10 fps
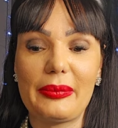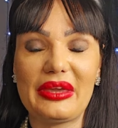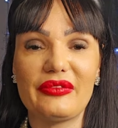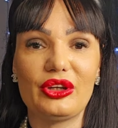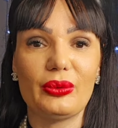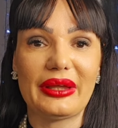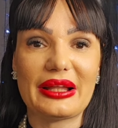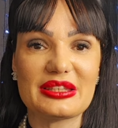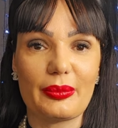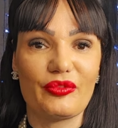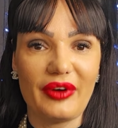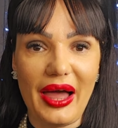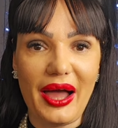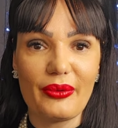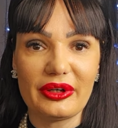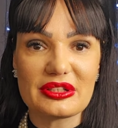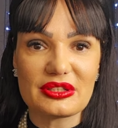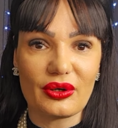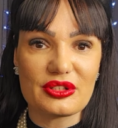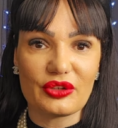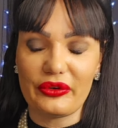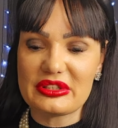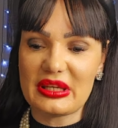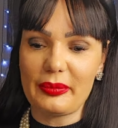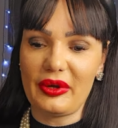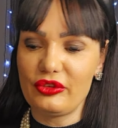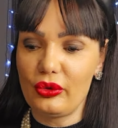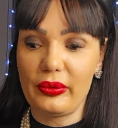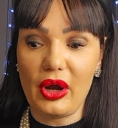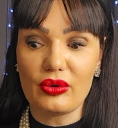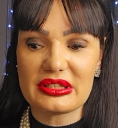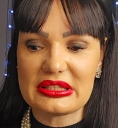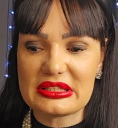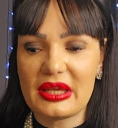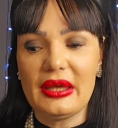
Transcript: even you will get some flowers also for some of you, roses,